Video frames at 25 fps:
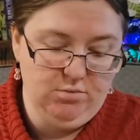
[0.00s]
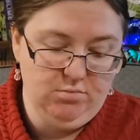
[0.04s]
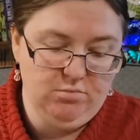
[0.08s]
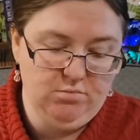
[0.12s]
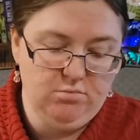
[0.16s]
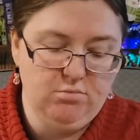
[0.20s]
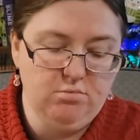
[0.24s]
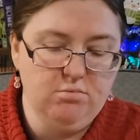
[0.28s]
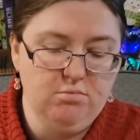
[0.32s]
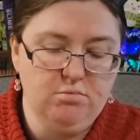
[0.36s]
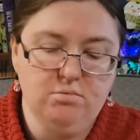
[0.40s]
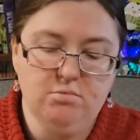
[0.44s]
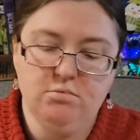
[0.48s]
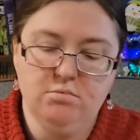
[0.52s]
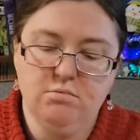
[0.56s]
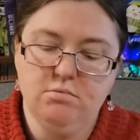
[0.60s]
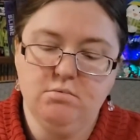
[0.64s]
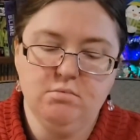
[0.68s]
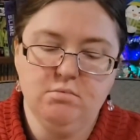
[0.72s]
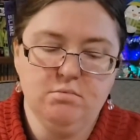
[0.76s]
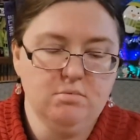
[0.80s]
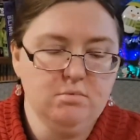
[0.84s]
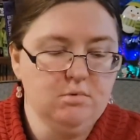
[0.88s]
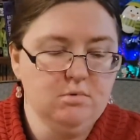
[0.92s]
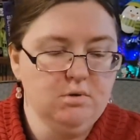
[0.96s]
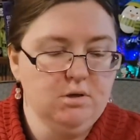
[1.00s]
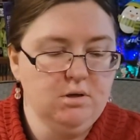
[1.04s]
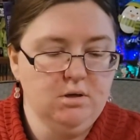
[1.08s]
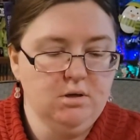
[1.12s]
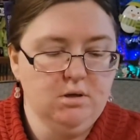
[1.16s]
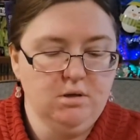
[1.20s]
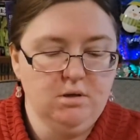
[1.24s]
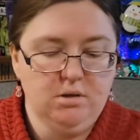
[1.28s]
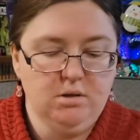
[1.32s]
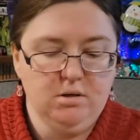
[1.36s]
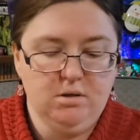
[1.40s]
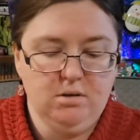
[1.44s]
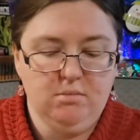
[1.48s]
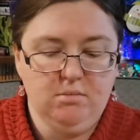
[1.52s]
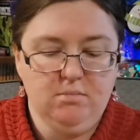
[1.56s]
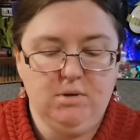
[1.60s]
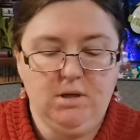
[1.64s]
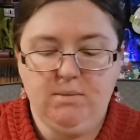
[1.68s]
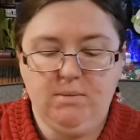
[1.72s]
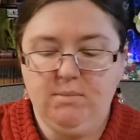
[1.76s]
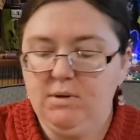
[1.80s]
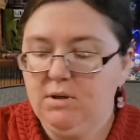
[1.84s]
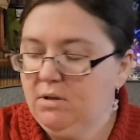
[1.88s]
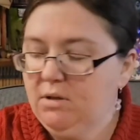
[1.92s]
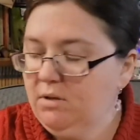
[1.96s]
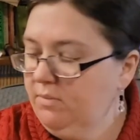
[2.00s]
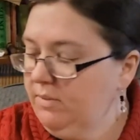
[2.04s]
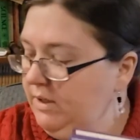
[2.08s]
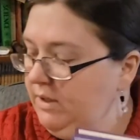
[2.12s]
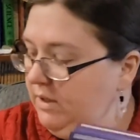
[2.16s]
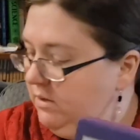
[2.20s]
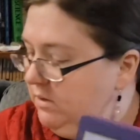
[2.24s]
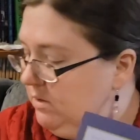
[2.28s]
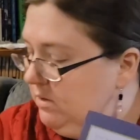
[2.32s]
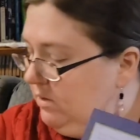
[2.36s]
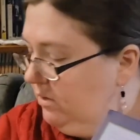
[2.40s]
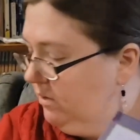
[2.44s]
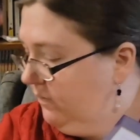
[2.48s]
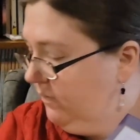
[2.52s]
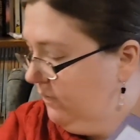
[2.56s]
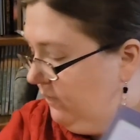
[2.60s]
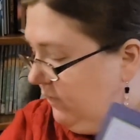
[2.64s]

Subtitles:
Ooh. Maybe I'll wait until the